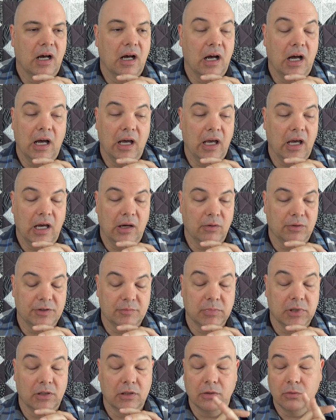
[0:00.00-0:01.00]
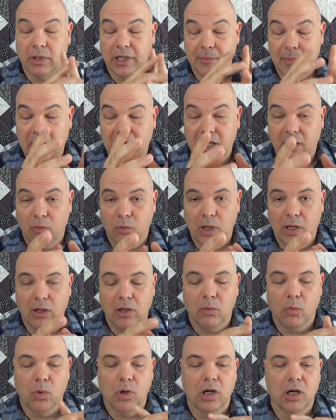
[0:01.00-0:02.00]
I was blown away by how well
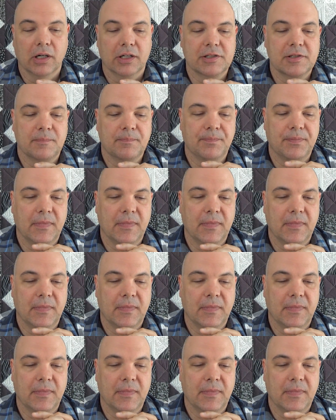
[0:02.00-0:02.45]
it worked.